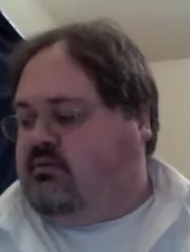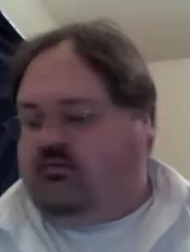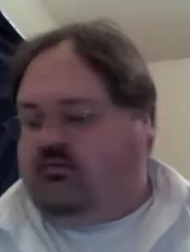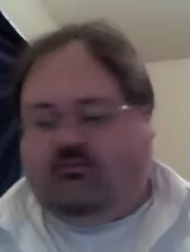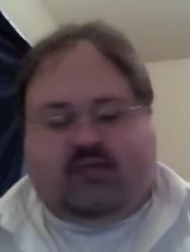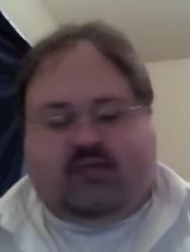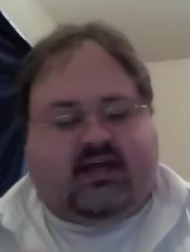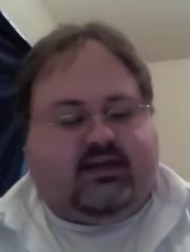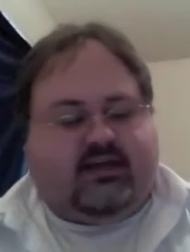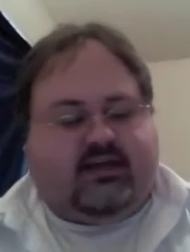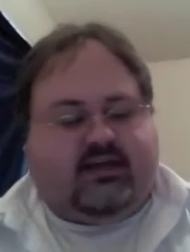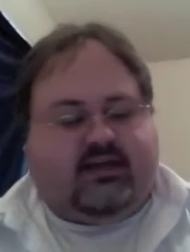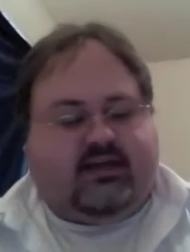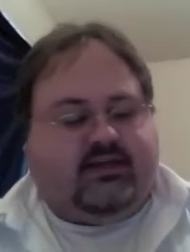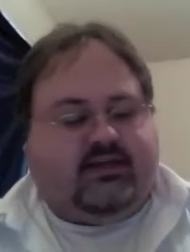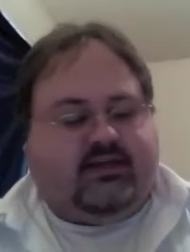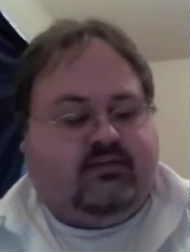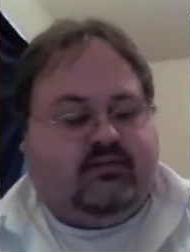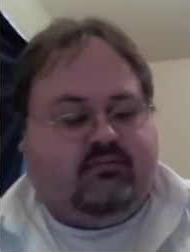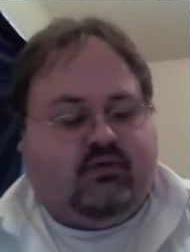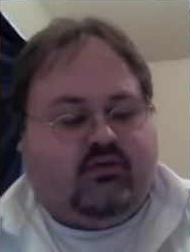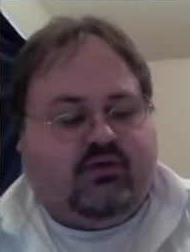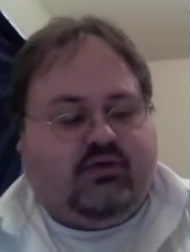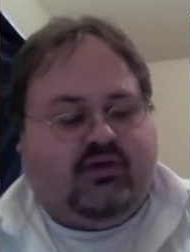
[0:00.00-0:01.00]
Back in his
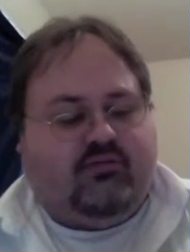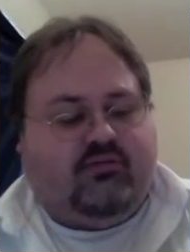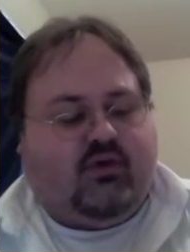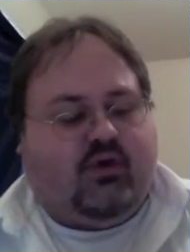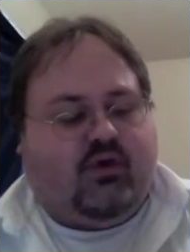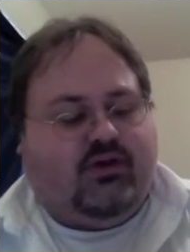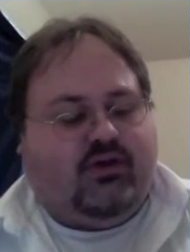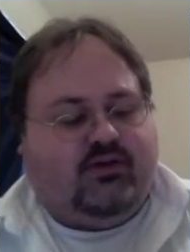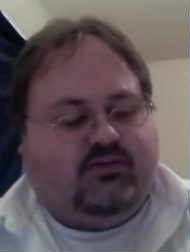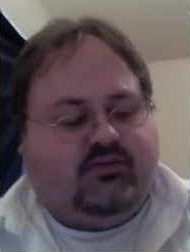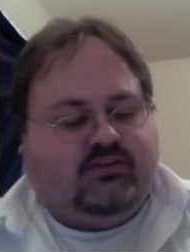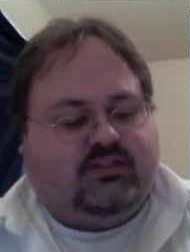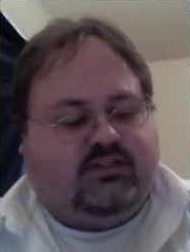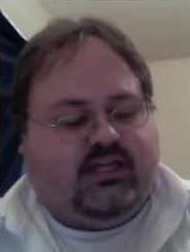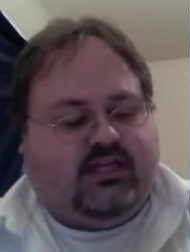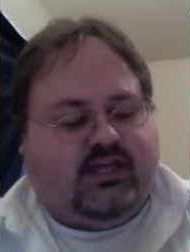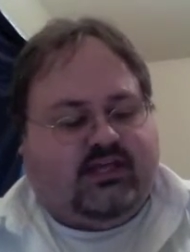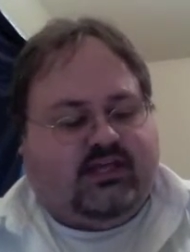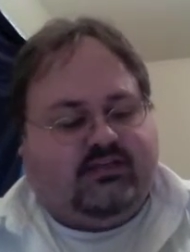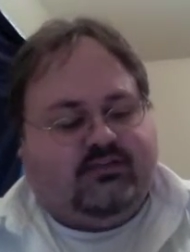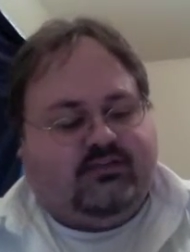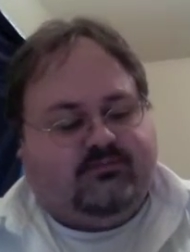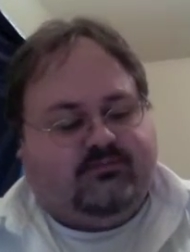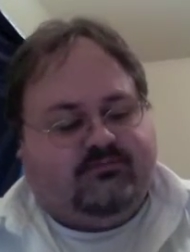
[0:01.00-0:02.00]
pre-Royals
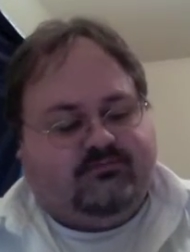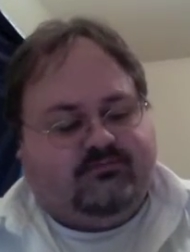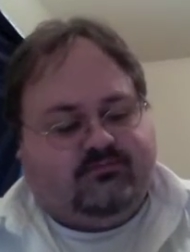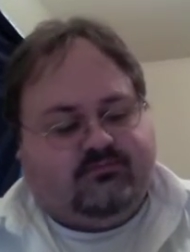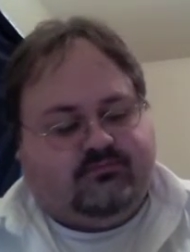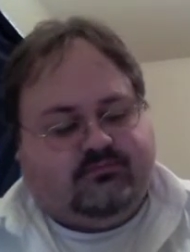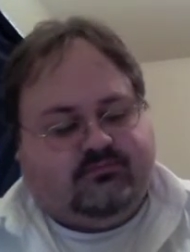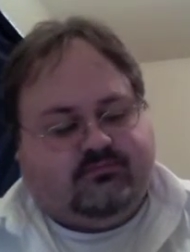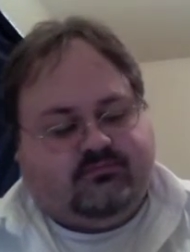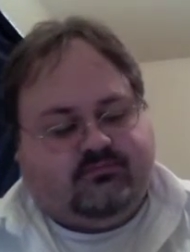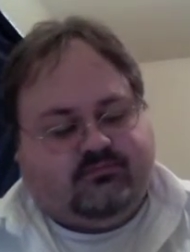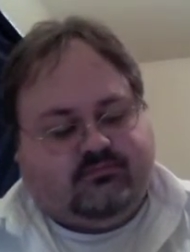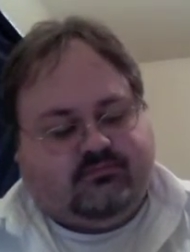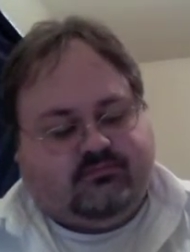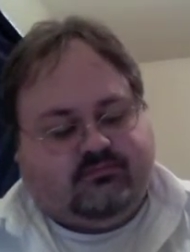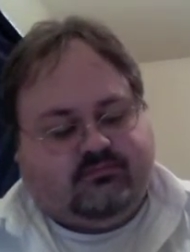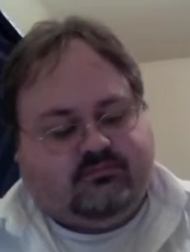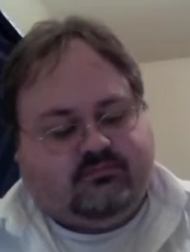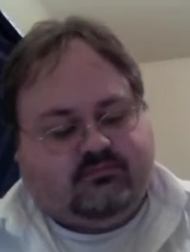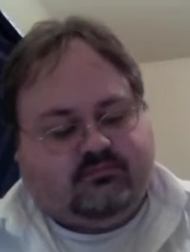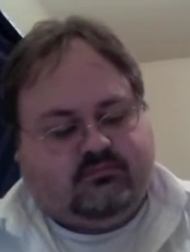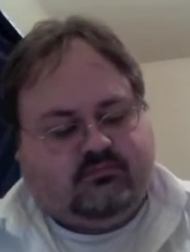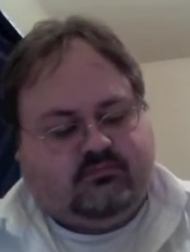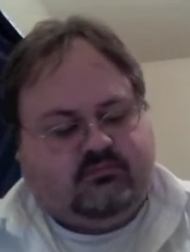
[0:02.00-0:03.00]
days.
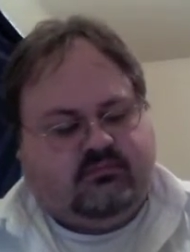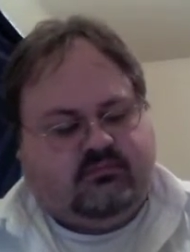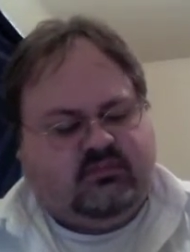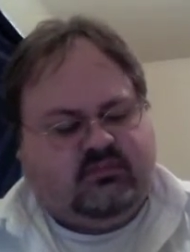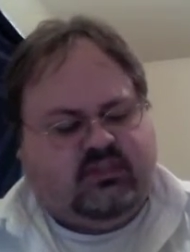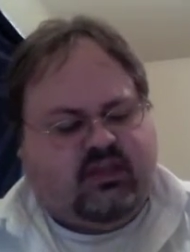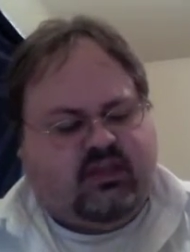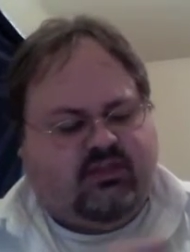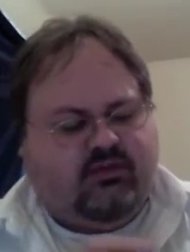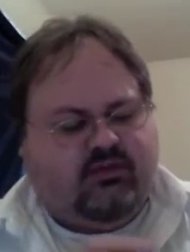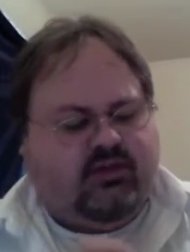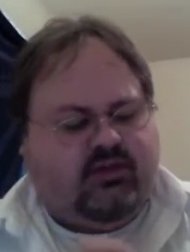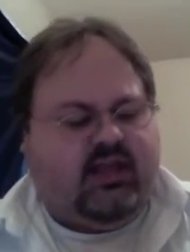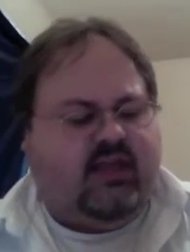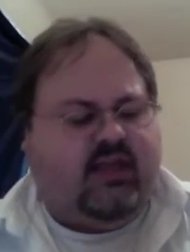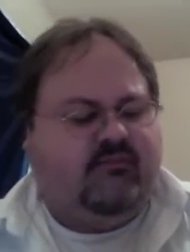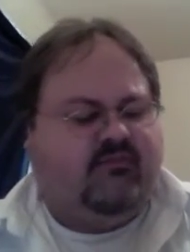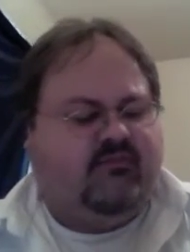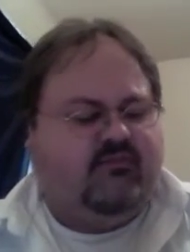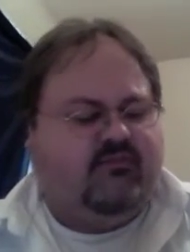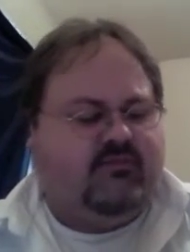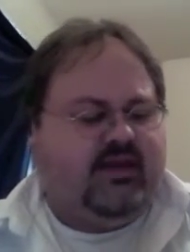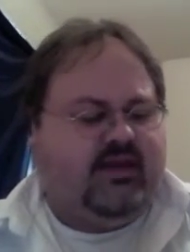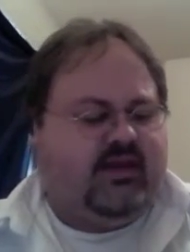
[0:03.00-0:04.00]
Another name
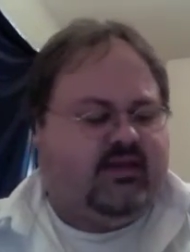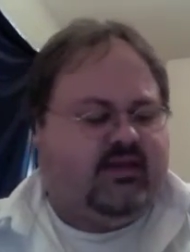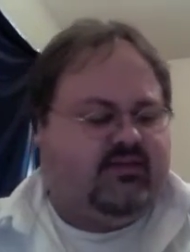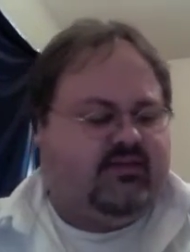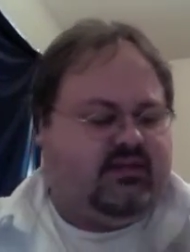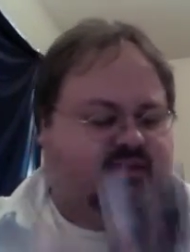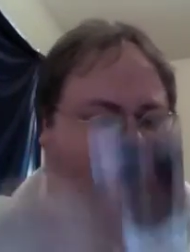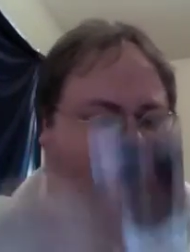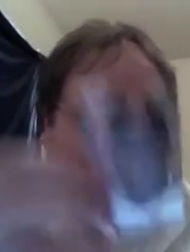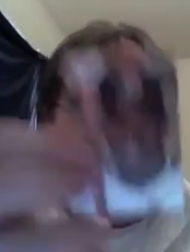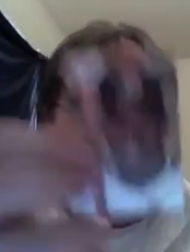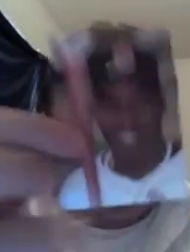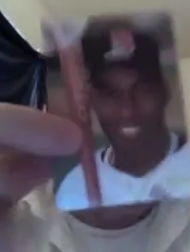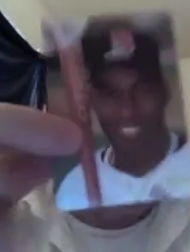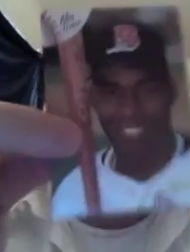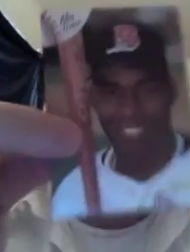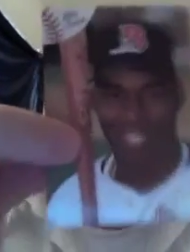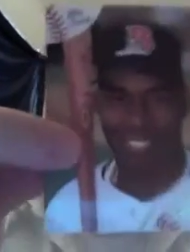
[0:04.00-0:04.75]
from back in the day,